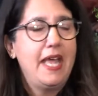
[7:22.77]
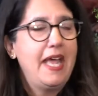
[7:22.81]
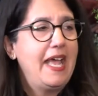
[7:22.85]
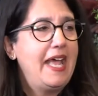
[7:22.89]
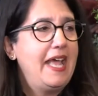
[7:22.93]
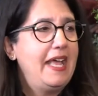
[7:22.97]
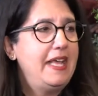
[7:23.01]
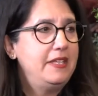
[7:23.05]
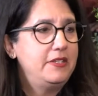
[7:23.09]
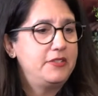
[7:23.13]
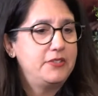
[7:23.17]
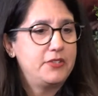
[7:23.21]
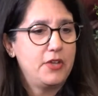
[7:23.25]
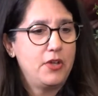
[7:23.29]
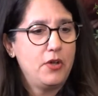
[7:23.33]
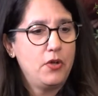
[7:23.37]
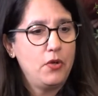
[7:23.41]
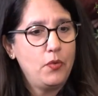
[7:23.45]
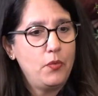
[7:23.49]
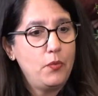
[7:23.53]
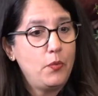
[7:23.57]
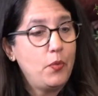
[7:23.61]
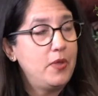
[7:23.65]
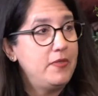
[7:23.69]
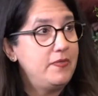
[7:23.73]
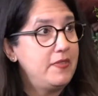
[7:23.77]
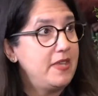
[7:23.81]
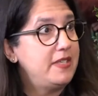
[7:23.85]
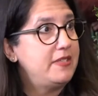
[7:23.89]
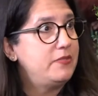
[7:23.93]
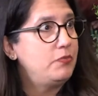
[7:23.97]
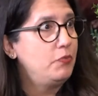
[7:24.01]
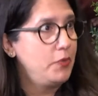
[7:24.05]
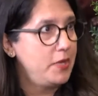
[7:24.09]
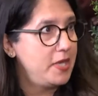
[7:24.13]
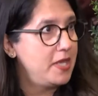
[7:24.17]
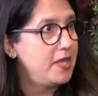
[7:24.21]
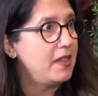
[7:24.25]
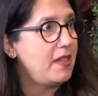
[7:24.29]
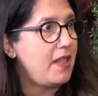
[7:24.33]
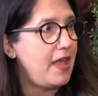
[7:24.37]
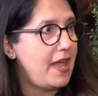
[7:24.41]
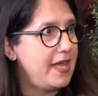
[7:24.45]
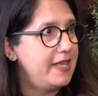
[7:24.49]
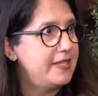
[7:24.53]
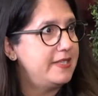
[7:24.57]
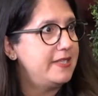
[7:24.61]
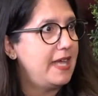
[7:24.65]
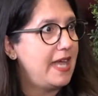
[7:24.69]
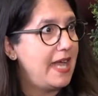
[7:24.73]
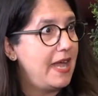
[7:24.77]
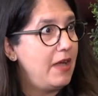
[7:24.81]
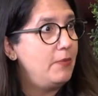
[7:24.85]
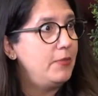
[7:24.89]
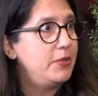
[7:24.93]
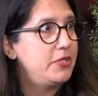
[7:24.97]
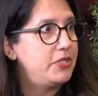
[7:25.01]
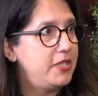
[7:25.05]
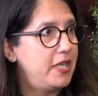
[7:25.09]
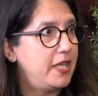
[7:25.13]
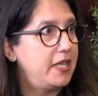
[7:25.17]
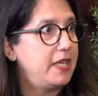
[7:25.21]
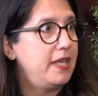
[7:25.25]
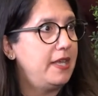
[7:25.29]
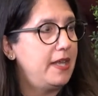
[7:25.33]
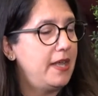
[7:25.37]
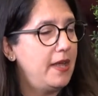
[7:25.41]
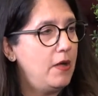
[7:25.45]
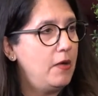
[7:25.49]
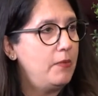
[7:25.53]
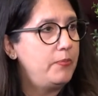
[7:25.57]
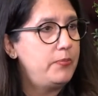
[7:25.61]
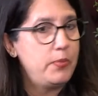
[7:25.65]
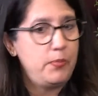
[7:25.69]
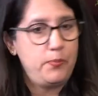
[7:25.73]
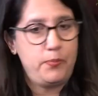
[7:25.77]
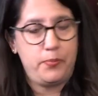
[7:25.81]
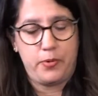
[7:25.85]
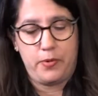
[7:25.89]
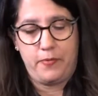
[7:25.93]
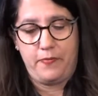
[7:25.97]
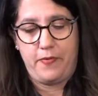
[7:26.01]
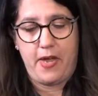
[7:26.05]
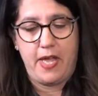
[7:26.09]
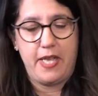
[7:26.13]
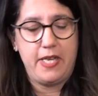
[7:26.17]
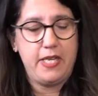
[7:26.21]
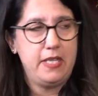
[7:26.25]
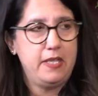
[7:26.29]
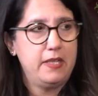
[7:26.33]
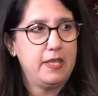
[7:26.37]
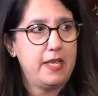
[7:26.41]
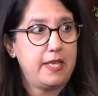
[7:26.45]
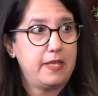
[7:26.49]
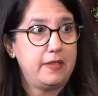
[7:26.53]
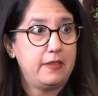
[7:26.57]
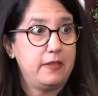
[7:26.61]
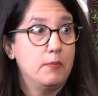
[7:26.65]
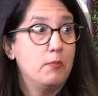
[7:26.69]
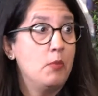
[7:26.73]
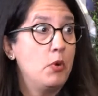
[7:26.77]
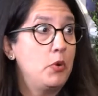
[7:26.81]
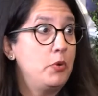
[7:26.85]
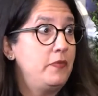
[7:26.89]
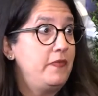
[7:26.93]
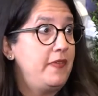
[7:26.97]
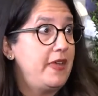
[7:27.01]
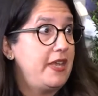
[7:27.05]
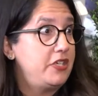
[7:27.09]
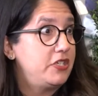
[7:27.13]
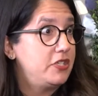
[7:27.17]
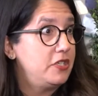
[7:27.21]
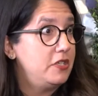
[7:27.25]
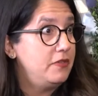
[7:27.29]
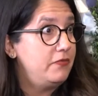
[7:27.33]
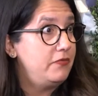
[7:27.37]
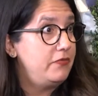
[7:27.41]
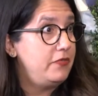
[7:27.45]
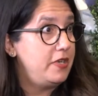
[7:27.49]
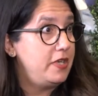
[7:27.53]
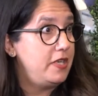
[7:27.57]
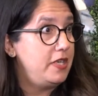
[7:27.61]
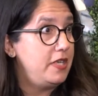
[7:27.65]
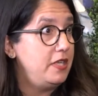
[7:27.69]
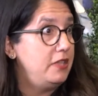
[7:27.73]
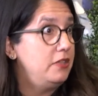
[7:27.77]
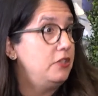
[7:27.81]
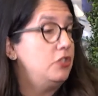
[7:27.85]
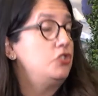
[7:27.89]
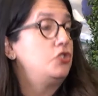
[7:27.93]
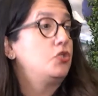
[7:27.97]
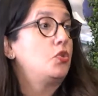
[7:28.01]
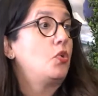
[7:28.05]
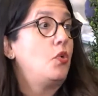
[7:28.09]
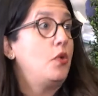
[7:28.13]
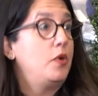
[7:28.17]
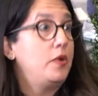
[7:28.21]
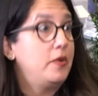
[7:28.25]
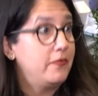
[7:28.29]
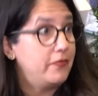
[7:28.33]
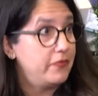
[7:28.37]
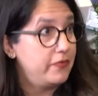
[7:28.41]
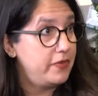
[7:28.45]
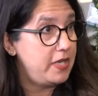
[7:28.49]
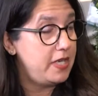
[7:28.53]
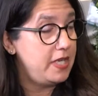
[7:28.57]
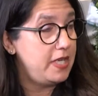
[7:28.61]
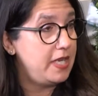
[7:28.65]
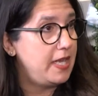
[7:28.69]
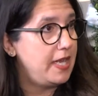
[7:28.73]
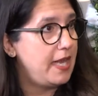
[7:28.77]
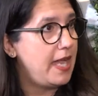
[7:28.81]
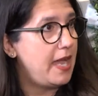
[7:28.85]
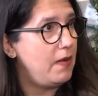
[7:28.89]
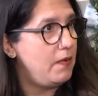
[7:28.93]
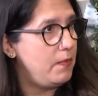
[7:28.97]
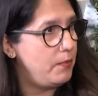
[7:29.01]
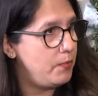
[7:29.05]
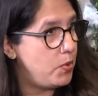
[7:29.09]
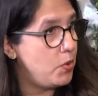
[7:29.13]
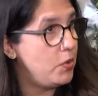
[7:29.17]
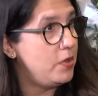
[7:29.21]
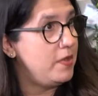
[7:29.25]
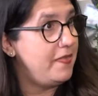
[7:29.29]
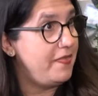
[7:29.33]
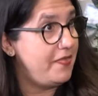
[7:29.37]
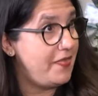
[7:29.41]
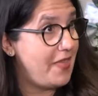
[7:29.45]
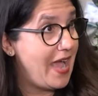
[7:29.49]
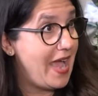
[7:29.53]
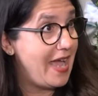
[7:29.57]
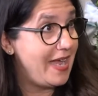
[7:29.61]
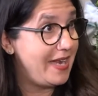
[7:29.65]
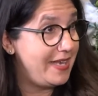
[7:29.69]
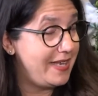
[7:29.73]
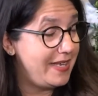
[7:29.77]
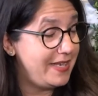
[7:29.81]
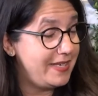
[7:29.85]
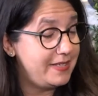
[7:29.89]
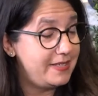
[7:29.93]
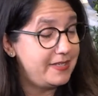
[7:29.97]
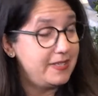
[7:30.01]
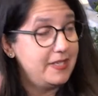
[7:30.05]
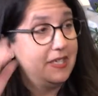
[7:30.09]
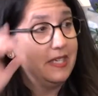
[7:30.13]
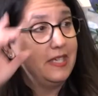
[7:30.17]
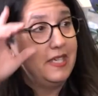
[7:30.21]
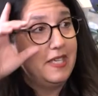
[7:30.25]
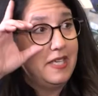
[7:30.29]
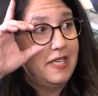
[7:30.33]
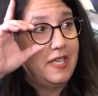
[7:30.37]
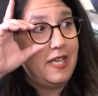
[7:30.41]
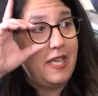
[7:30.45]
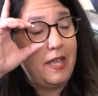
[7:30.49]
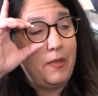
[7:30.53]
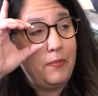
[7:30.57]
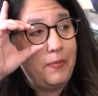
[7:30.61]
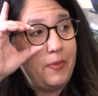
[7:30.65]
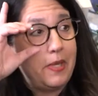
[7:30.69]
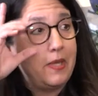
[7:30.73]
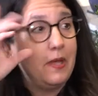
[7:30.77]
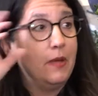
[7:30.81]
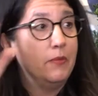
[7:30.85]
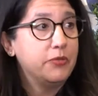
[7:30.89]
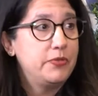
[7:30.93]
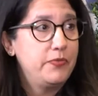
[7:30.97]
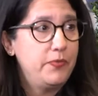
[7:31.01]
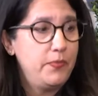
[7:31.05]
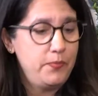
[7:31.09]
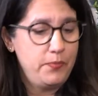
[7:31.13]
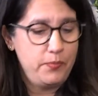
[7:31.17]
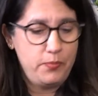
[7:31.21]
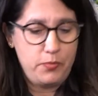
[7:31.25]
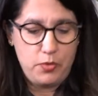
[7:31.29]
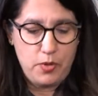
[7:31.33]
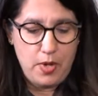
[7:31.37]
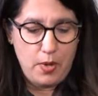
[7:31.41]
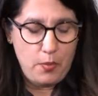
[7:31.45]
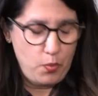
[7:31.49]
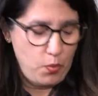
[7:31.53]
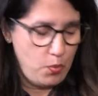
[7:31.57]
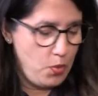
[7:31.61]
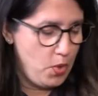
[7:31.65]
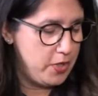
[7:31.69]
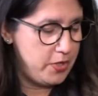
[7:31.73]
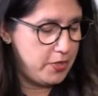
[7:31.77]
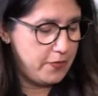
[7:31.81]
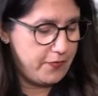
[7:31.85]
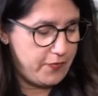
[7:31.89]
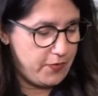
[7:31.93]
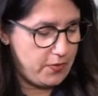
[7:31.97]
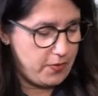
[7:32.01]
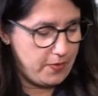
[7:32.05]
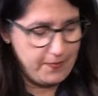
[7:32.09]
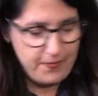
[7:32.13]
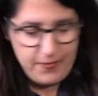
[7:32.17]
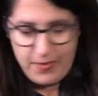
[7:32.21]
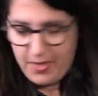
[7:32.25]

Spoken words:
And so when they realize that how much they could help providing like the motivation of reading, the joy of reading, and how important that is, it becomes wonderful.